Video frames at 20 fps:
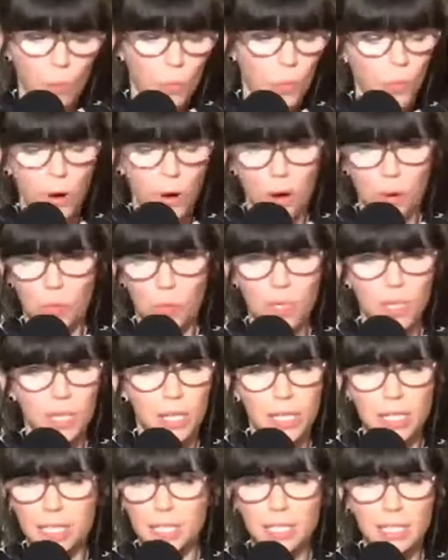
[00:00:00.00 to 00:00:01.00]
What
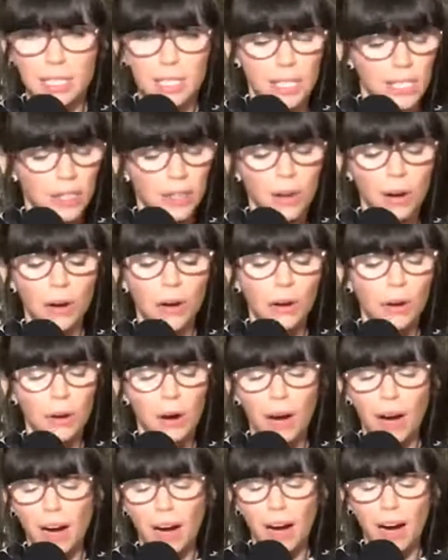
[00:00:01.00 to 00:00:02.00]
was it all
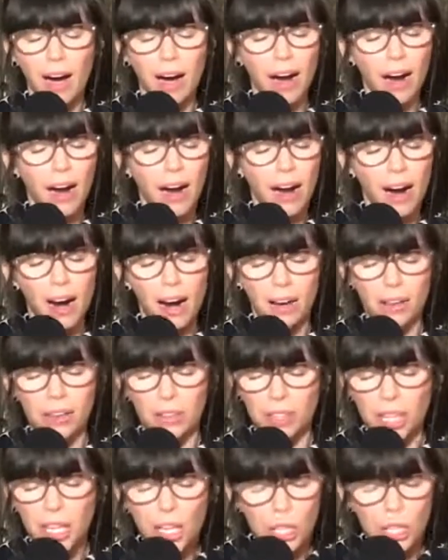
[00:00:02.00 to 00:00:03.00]

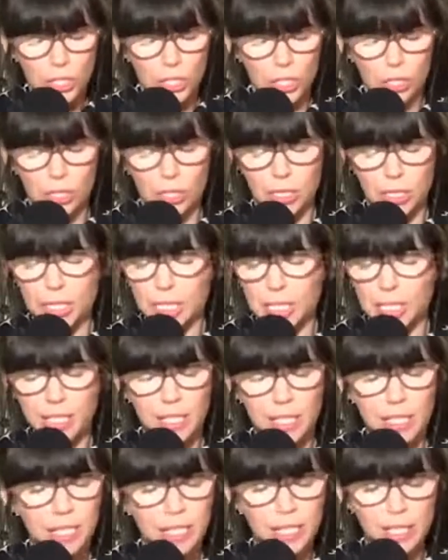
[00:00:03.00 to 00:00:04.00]
worth to
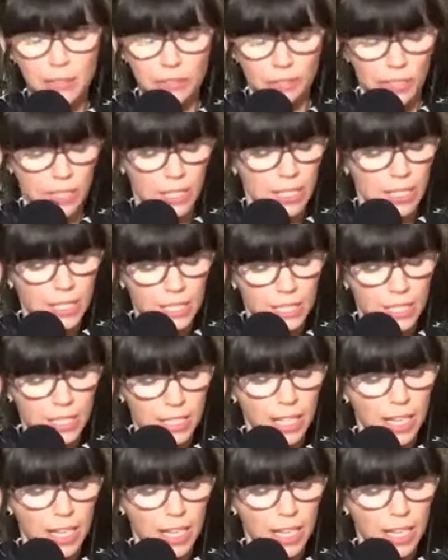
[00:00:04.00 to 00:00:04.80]
give it